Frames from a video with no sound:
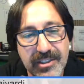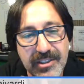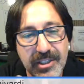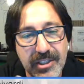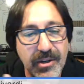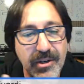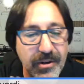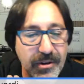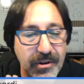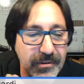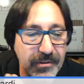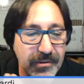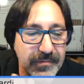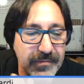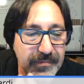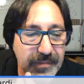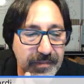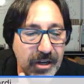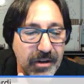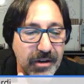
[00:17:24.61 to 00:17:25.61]
And
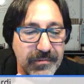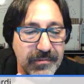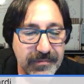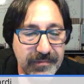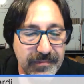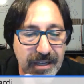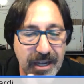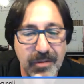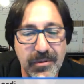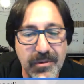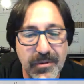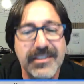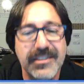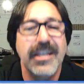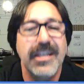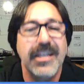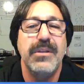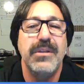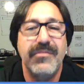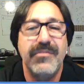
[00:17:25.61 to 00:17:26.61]
so, I
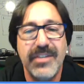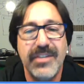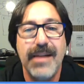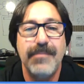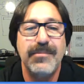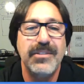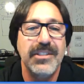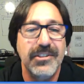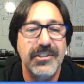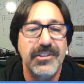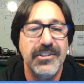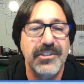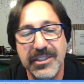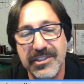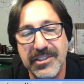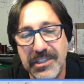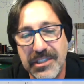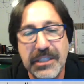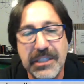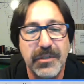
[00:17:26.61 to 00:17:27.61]
don't want to say we've tapped
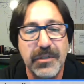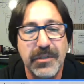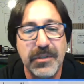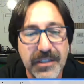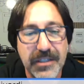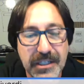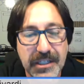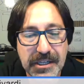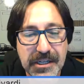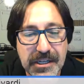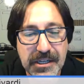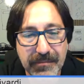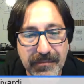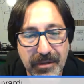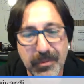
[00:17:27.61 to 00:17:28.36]
into a secret,